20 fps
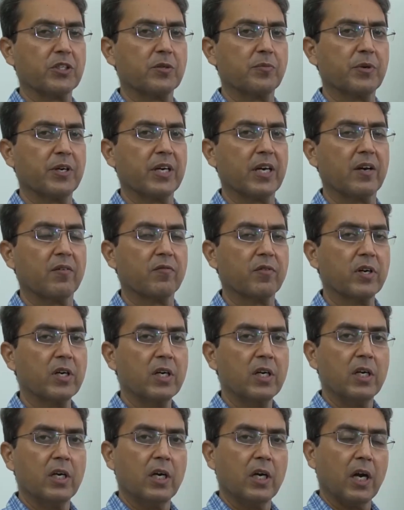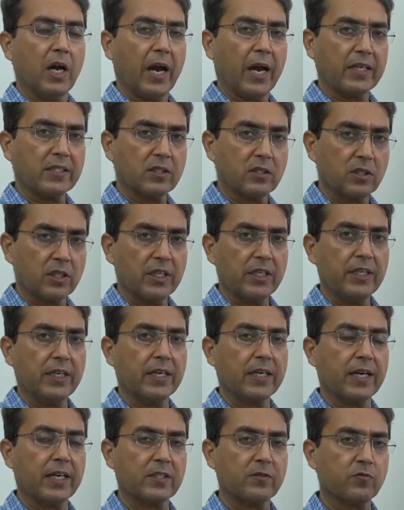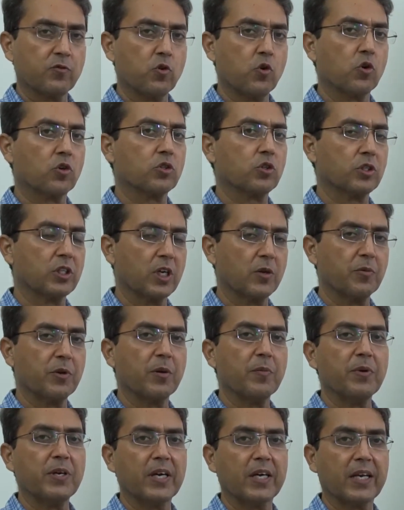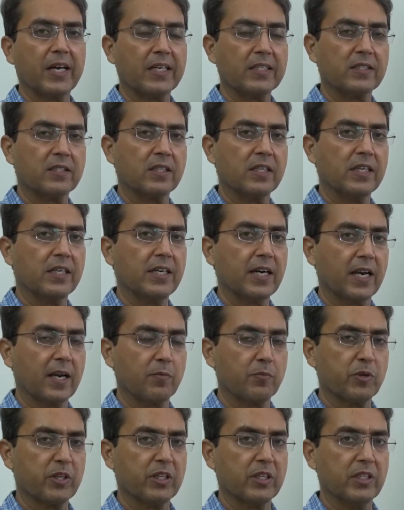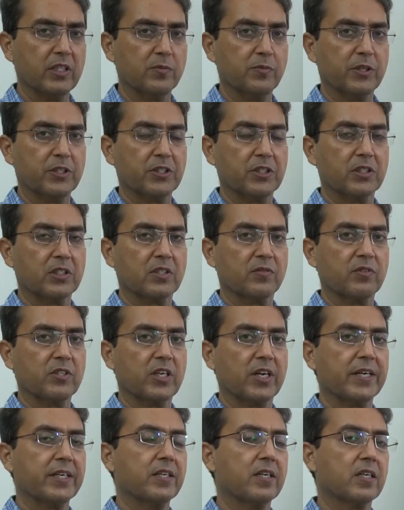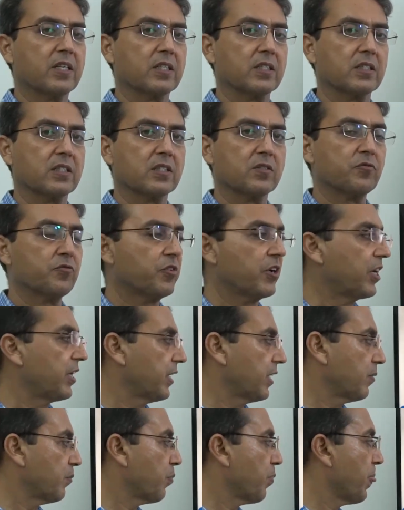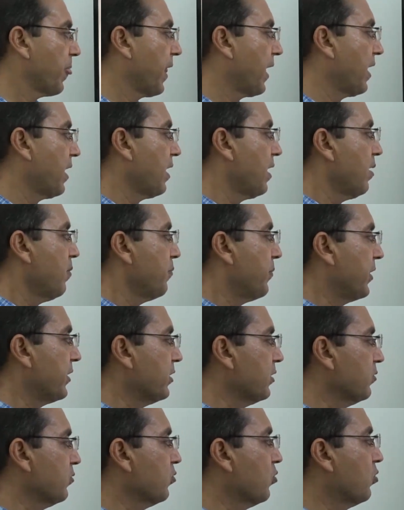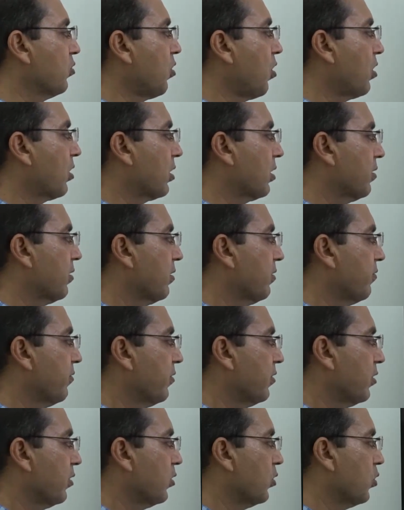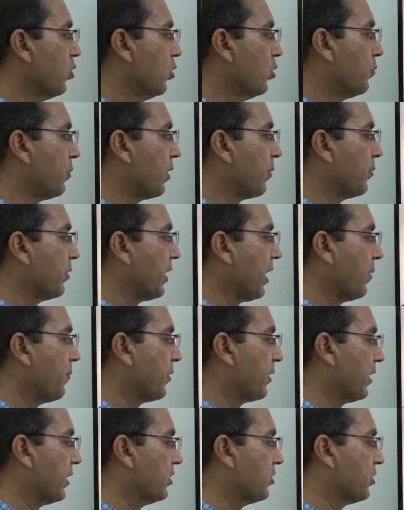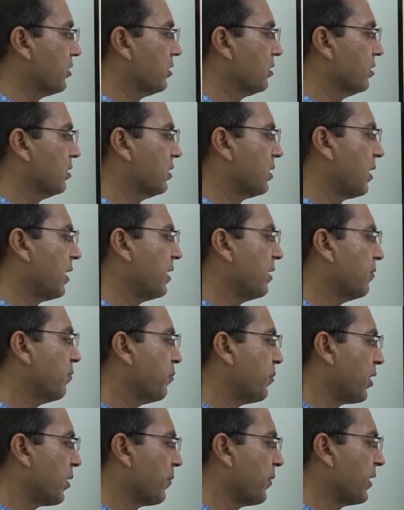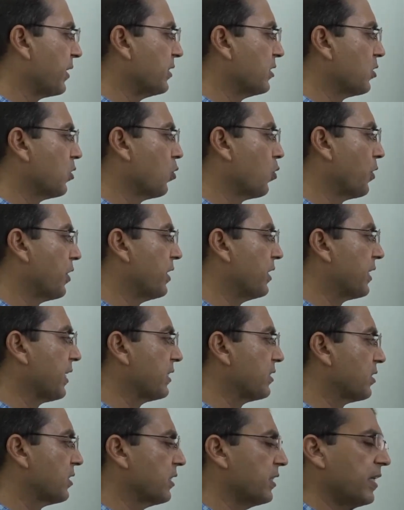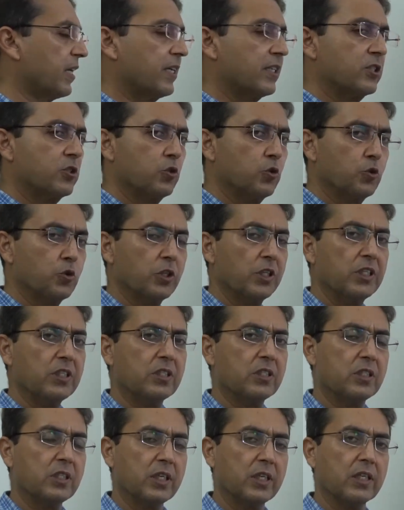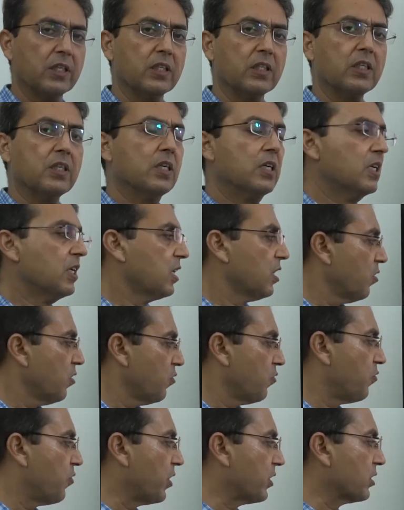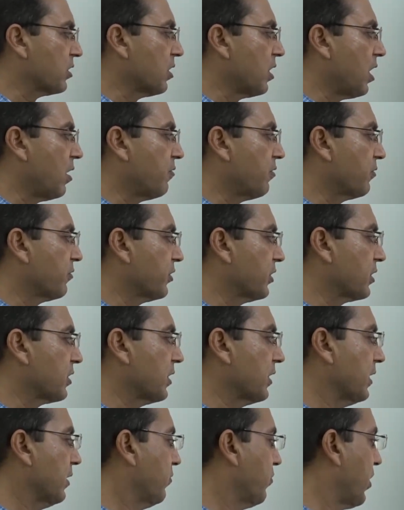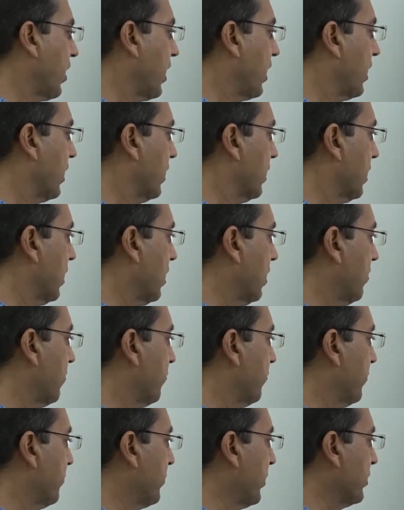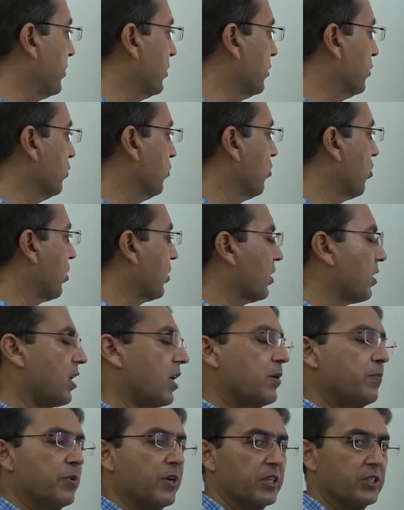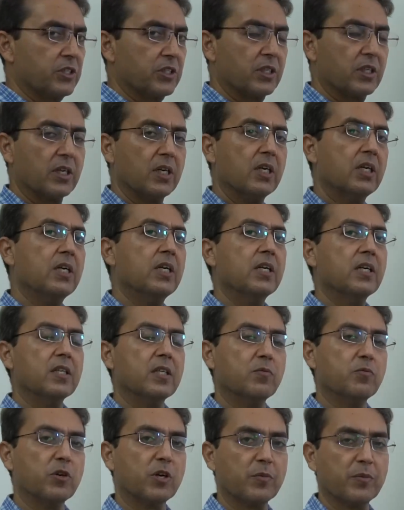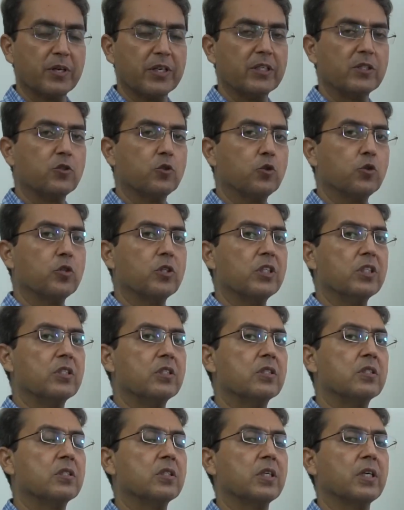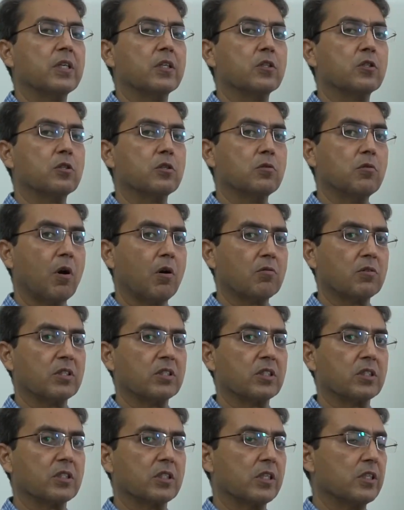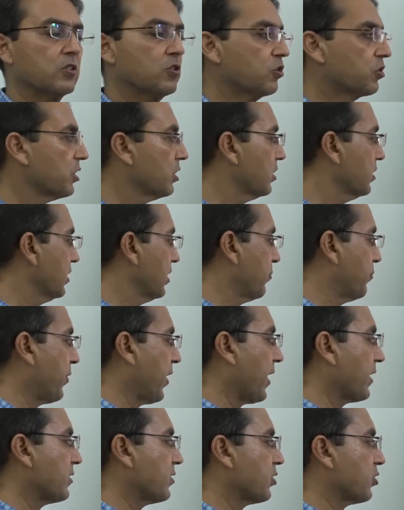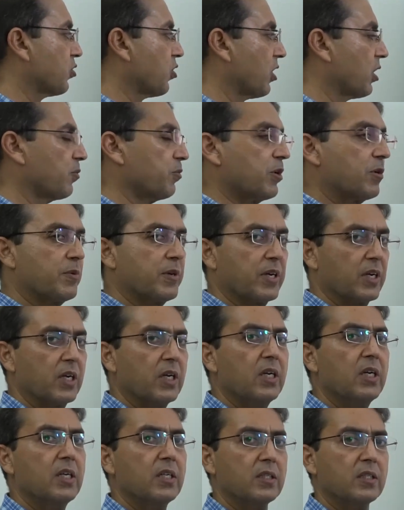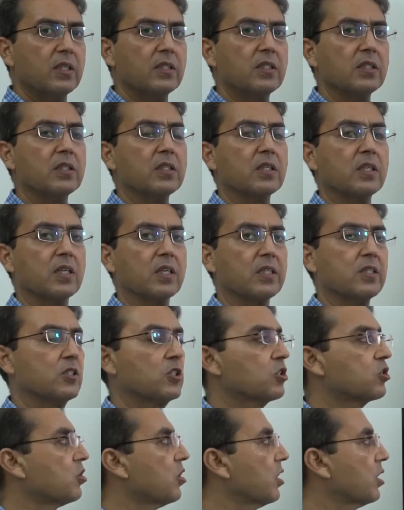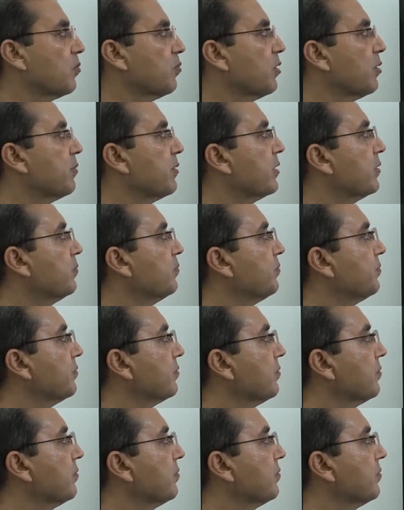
patient may have S3 and S4, so there may be an S3 gallop in these patients if the right heart is failing. Patients who got no pulmonary hypertension, the murmur is low intensity and is usually seen in the first half of systole, while in patients who got high pressure, the murmur is usually seen throughout the systole. So this is a pan-systolic murmur, this is an early systolic murmur.